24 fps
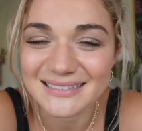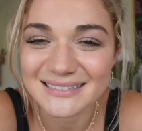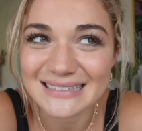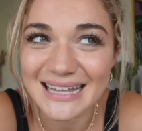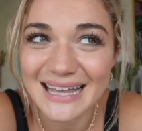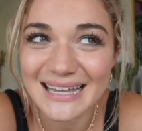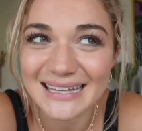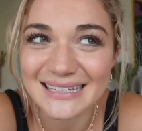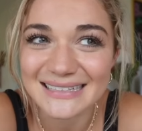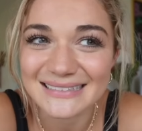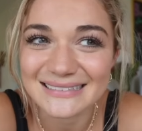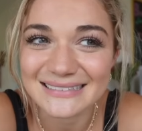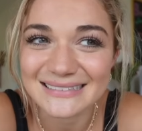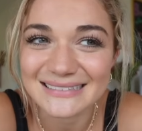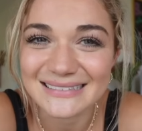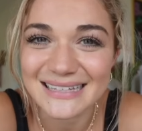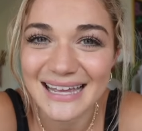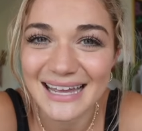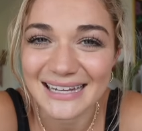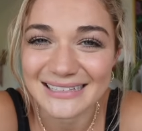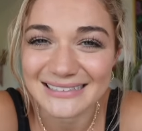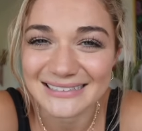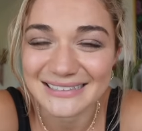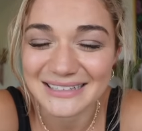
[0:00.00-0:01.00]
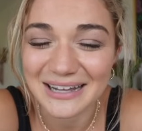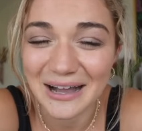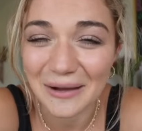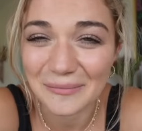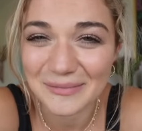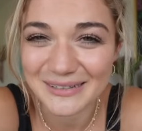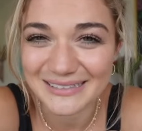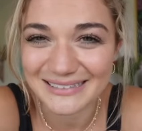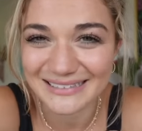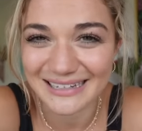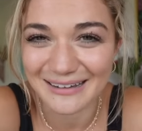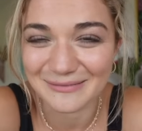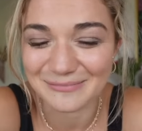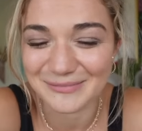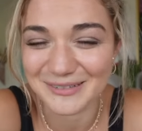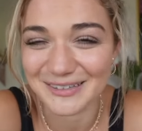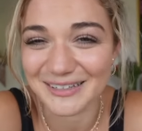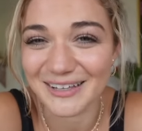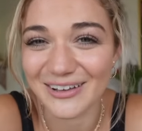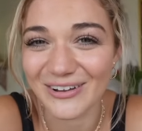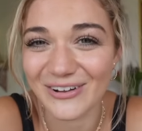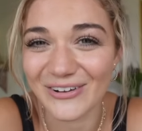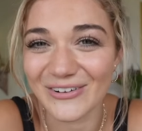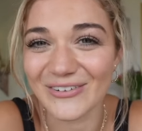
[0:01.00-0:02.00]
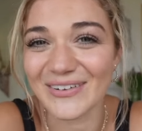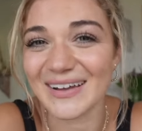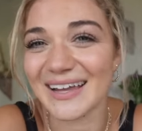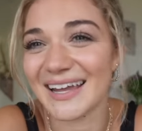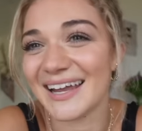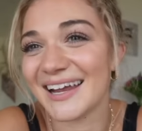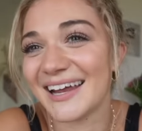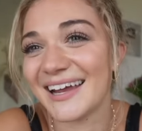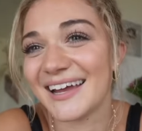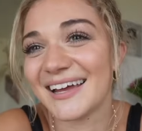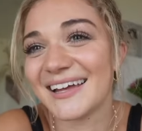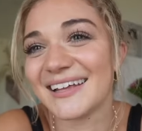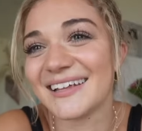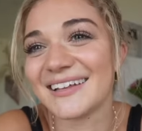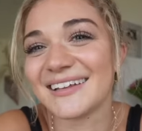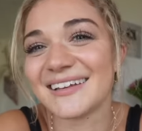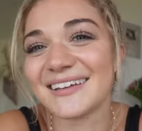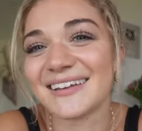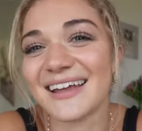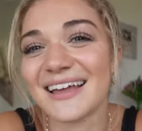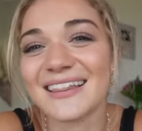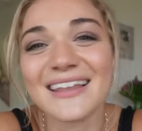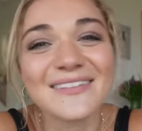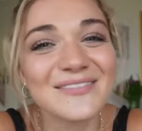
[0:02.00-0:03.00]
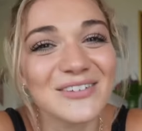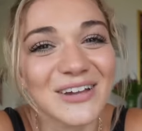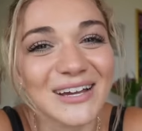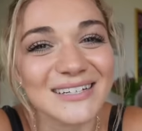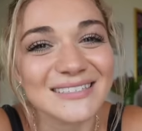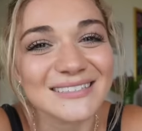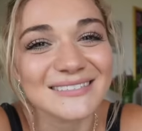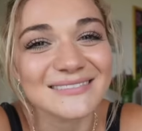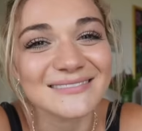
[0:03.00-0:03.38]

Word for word: Like and comment down below and I love you guys.